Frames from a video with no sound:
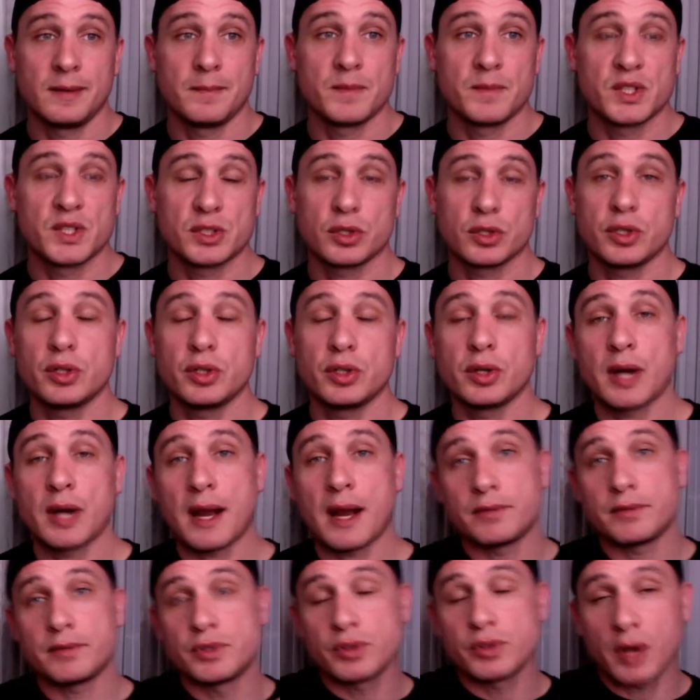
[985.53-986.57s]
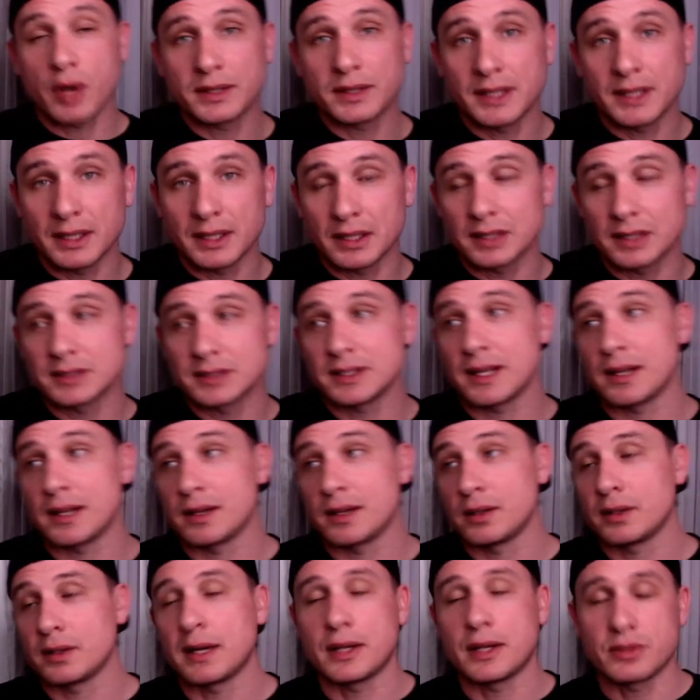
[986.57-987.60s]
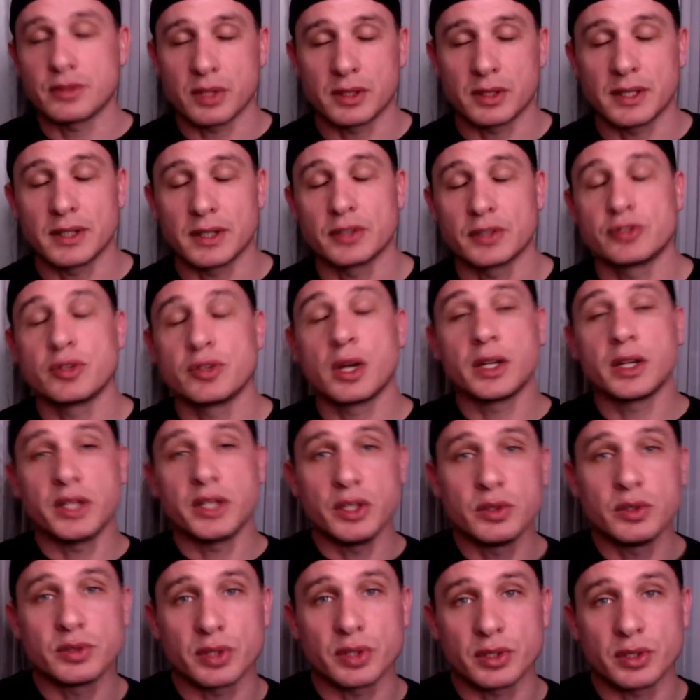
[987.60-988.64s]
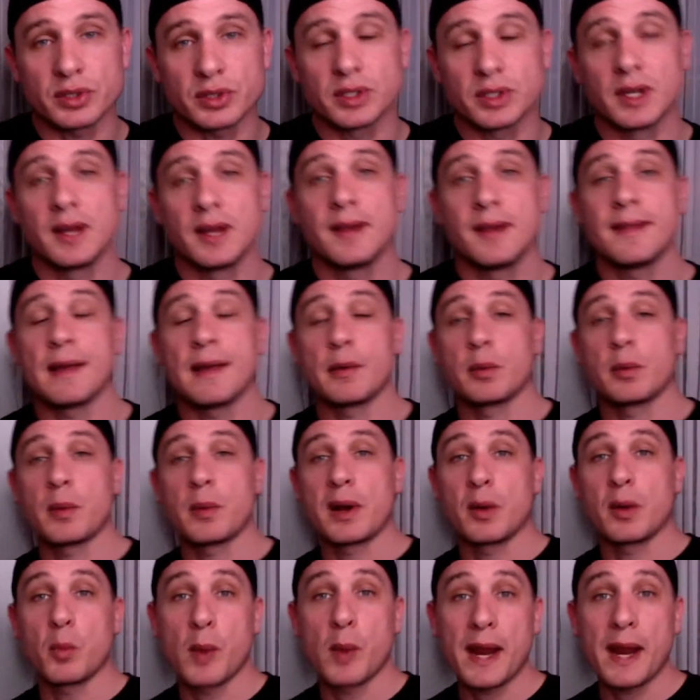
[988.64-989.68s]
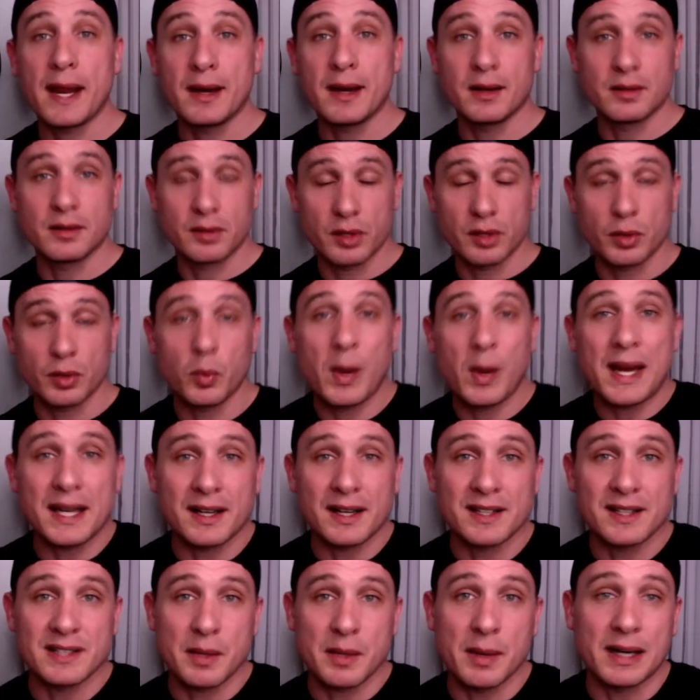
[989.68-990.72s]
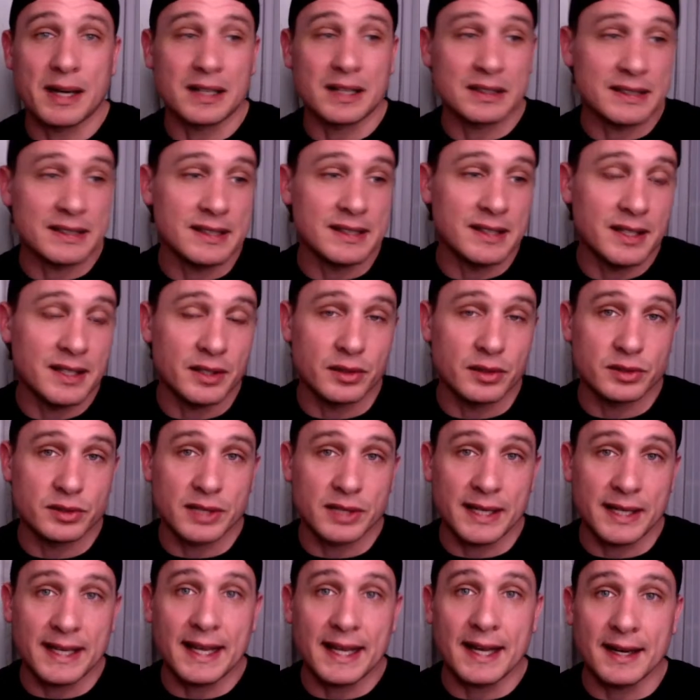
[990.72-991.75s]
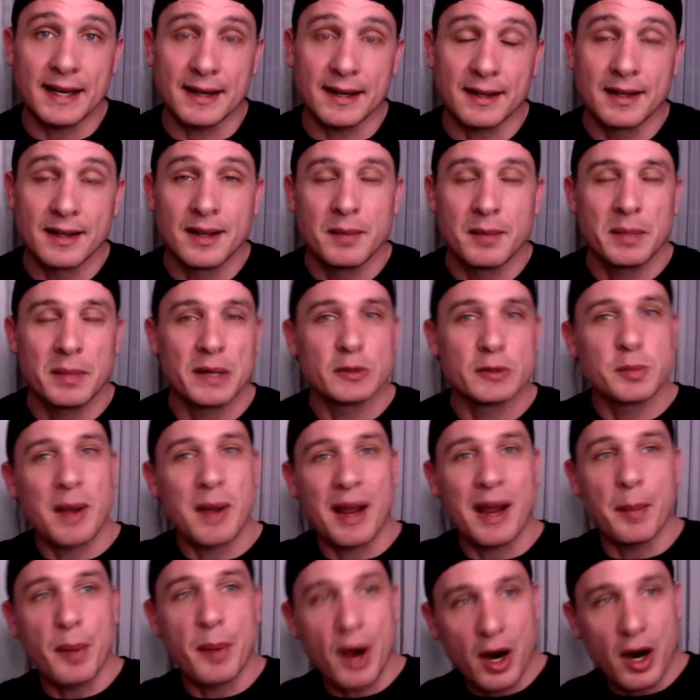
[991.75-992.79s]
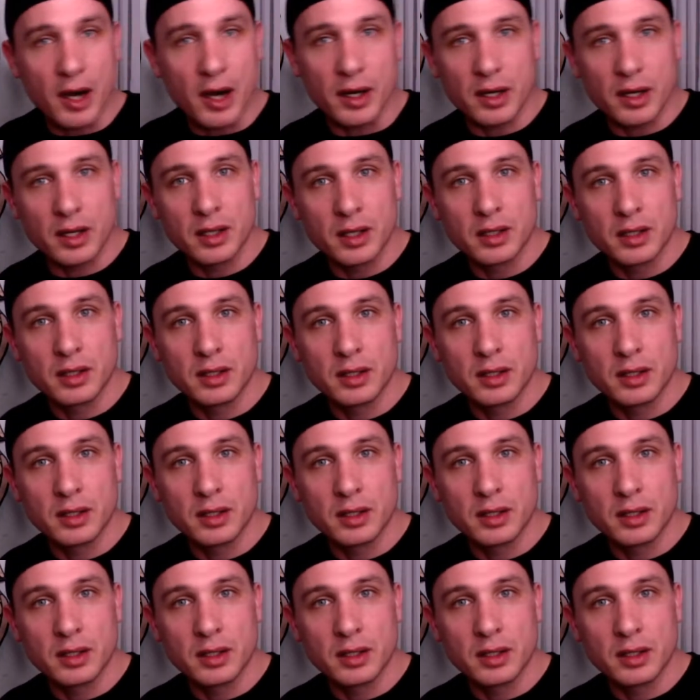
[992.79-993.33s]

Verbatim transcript: So you would have drug dealers that, or not drug dealers, drug users that would want to wait. They're waiting because they want clean needles. I get it. But it was by a park.